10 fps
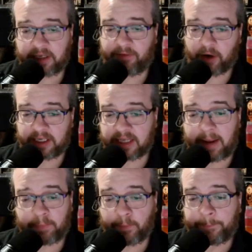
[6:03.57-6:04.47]
for
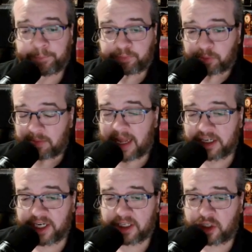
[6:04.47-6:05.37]
example.
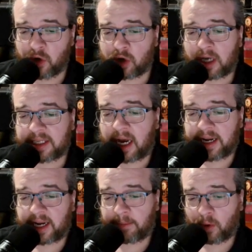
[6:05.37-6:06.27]
She's a 2-cost
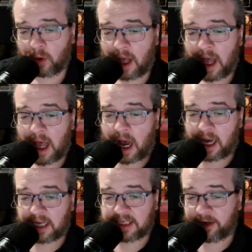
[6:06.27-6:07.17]
uninkable
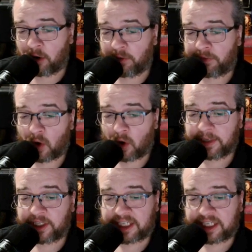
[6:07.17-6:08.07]
0/4, but
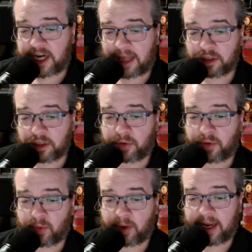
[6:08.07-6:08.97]
she has Challenger
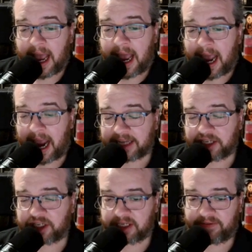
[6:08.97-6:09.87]
3 and
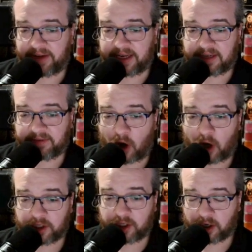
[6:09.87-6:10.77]
she's evasive
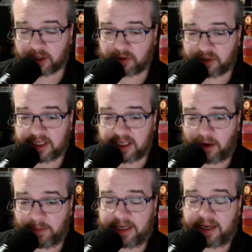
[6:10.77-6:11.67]
on turn. So she's a little
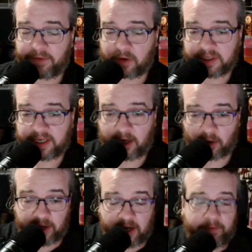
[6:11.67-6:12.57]
bit difficult to get
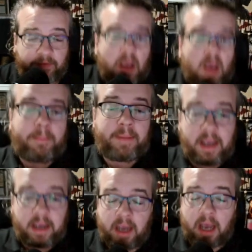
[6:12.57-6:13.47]
rid of, being